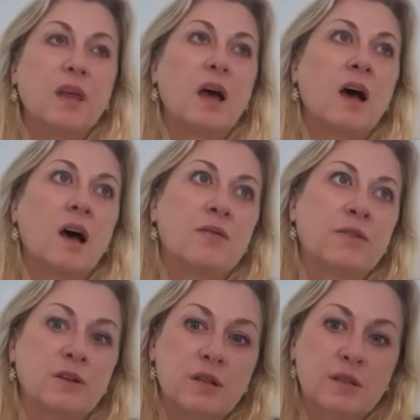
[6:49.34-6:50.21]
I
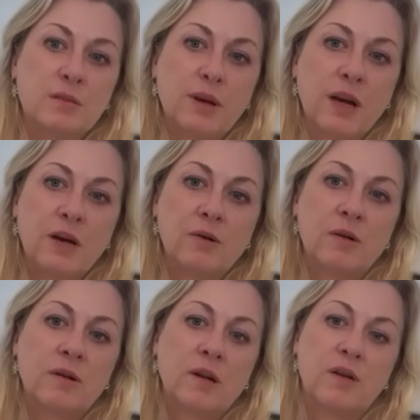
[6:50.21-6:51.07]
felt
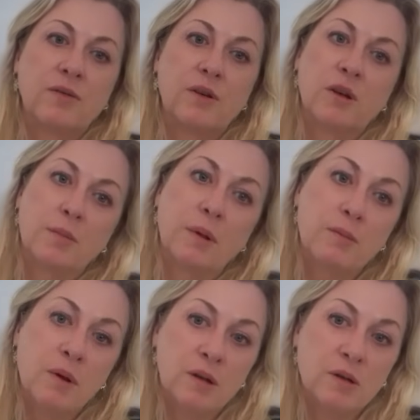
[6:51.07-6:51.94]
disempowered, and I felt like my
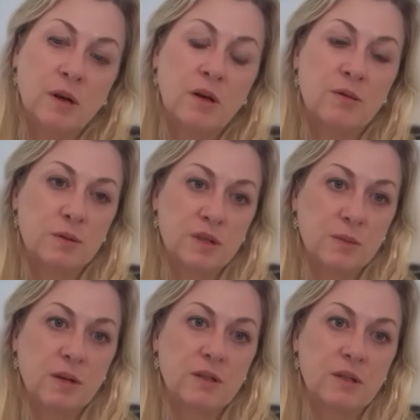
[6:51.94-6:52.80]
mother, I was raised
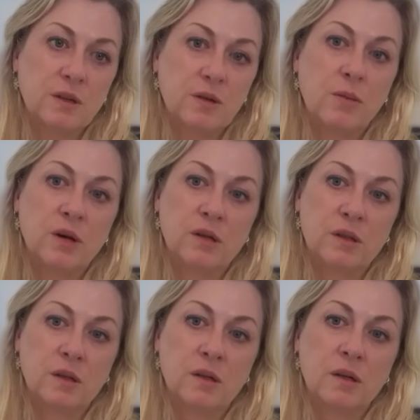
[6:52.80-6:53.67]
by a single
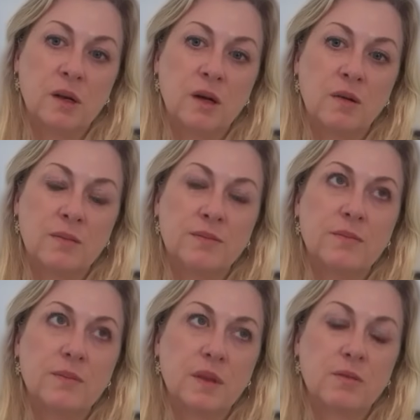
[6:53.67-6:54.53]
mother,
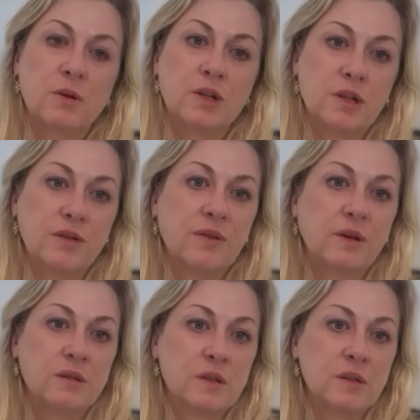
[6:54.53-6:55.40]
where she
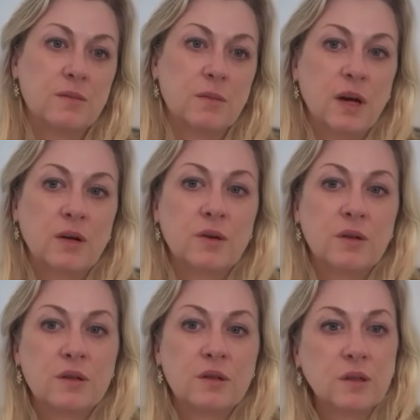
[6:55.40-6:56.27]
felt
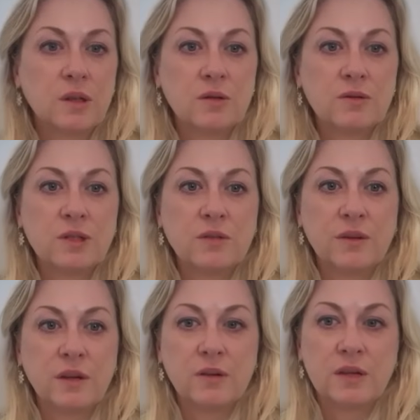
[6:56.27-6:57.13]
disempowered. She
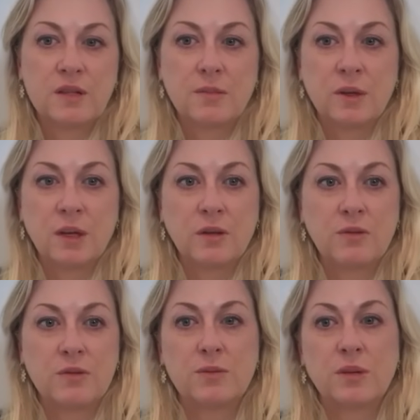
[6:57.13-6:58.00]
felt like somebody who
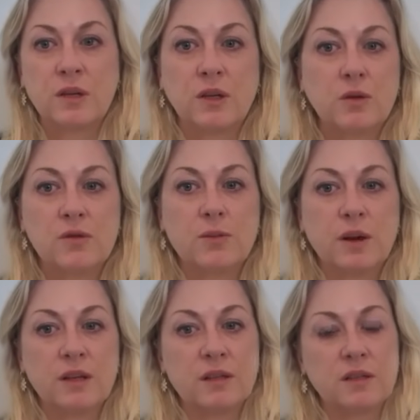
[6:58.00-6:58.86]
was being used
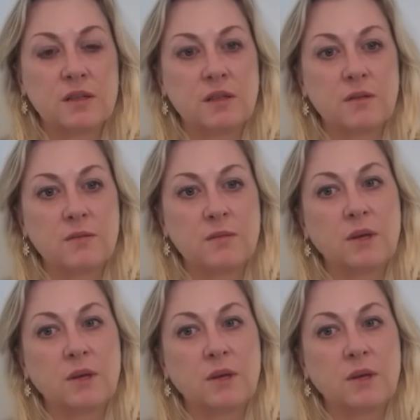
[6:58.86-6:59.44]
by the system.